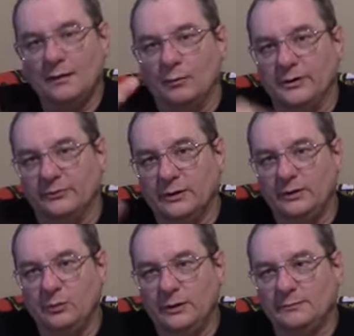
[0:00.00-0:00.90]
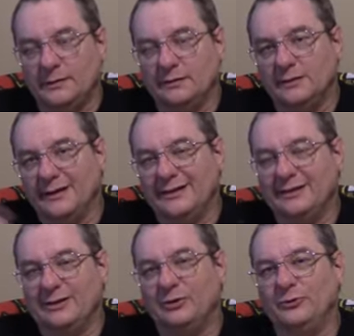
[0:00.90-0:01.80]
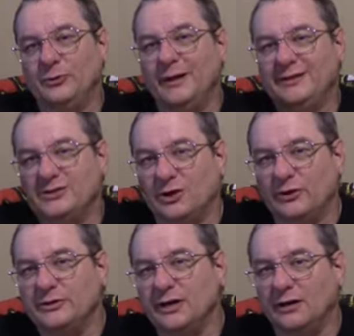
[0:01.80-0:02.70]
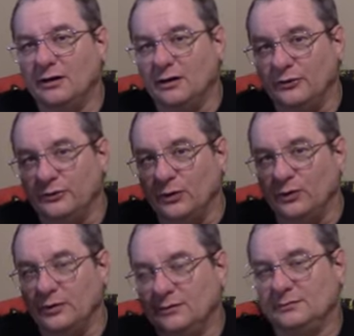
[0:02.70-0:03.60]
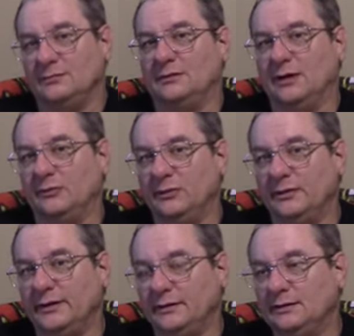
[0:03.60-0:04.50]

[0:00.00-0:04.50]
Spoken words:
When you run the windmill, it doesn't go through a charge controller. Not really.